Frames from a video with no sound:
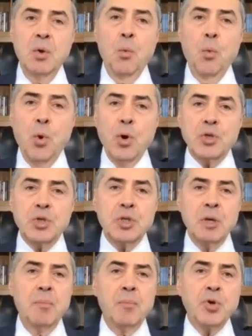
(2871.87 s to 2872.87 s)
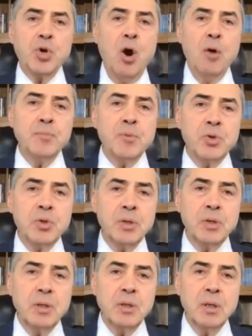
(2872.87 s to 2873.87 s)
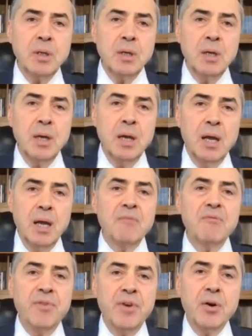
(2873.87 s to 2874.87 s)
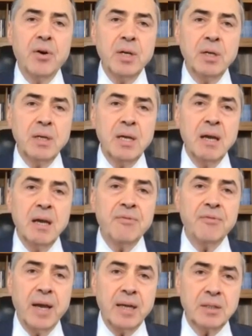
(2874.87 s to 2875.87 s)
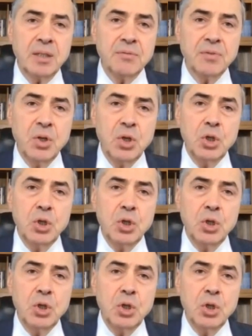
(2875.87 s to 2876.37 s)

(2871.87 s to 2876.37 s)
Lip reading: was prompt and very effective,